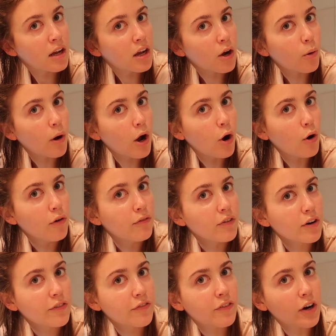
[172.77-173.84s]
go
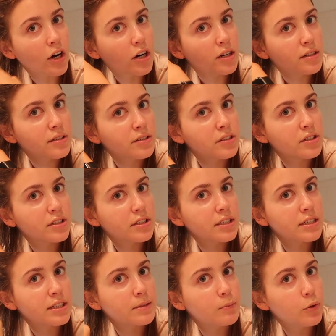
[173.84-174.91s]
over first to
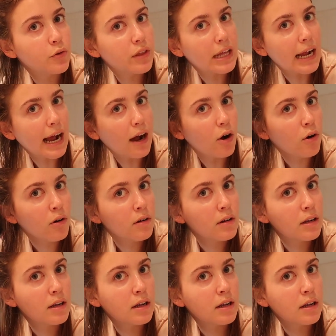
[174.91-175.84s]
smooth it out.